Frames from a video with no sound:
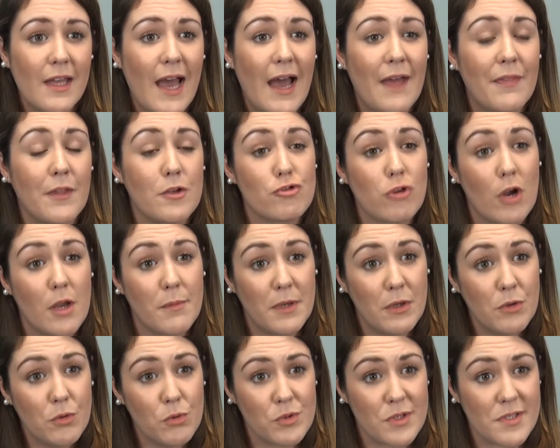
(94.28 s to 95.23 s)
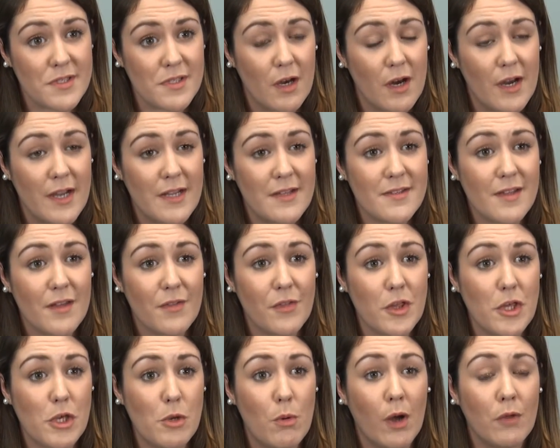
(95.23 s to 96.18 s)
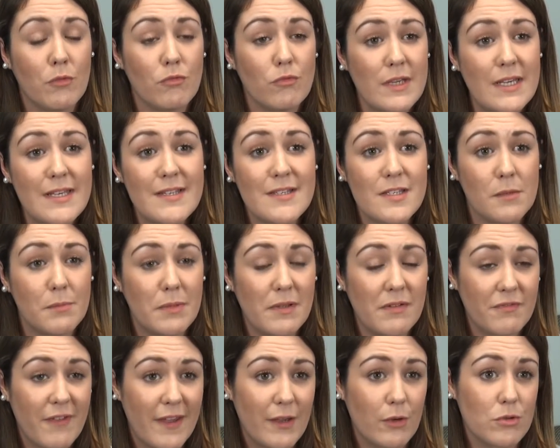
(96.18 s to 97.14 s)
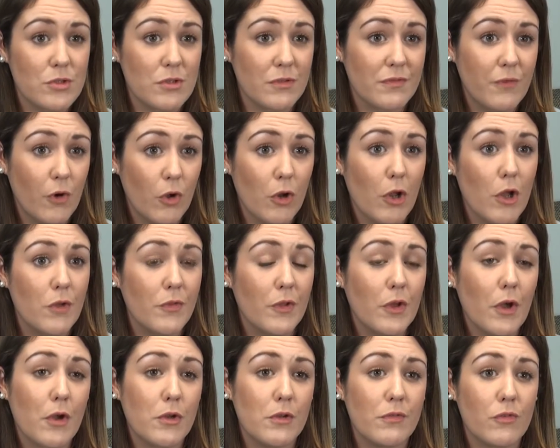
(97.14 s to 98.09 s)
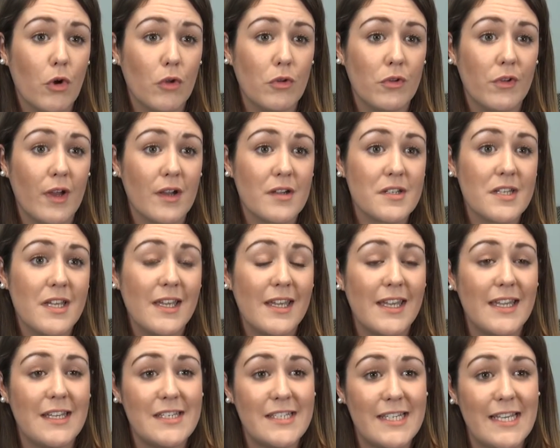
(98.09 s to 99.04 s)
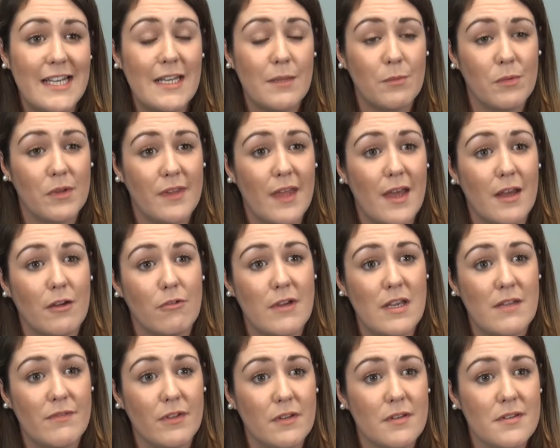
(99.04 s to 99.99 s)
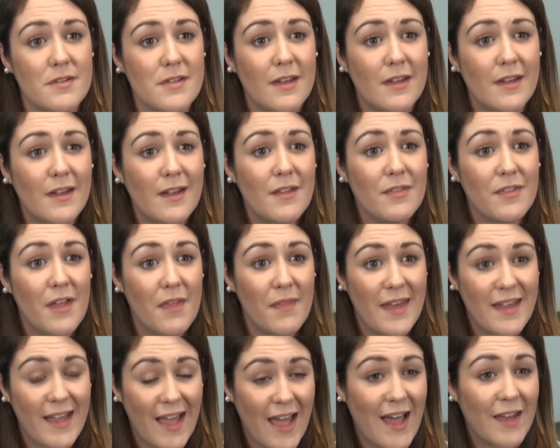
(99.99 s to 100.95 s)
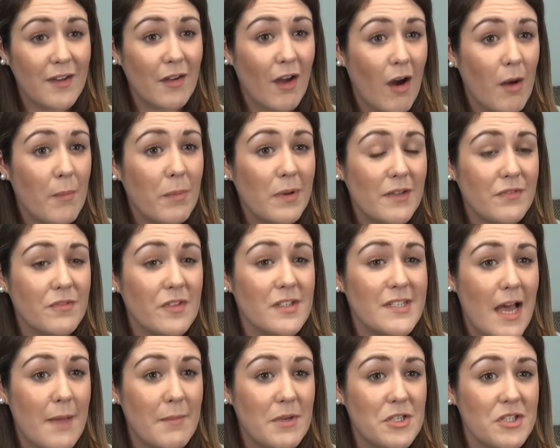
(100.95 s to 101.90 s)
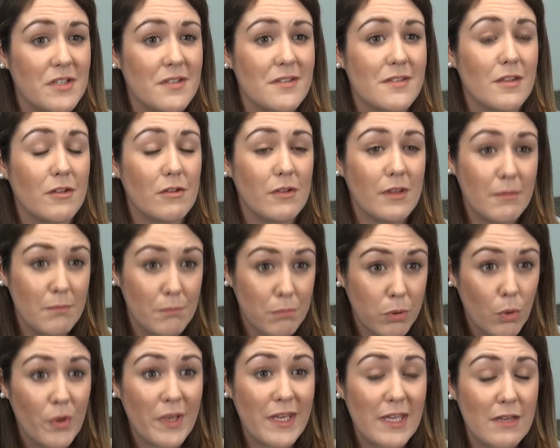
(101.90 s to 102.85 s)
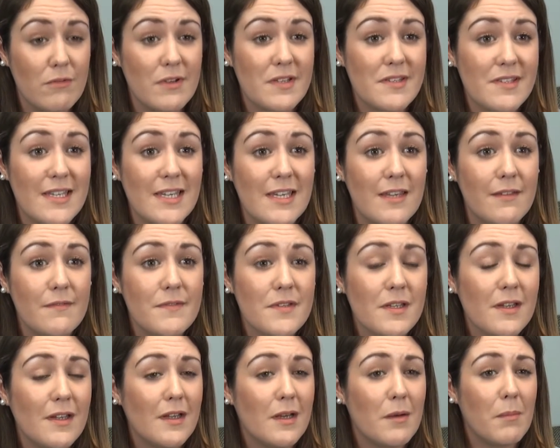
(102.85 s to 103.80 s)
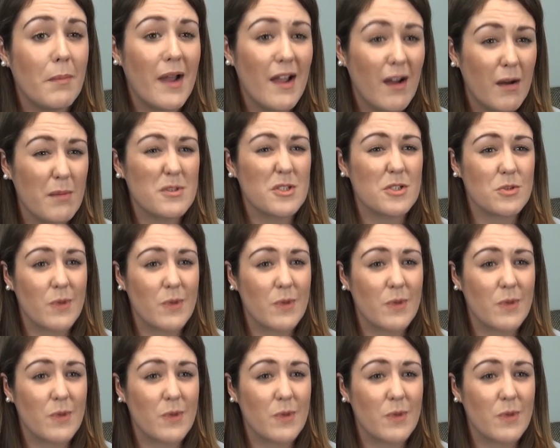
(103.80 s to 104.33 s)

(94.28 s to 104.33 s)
and the tribunal decides that you unreasonably failed to follow the Code of Conduct in dealing with their grievance, then they can uplift the damages the employee receives by up to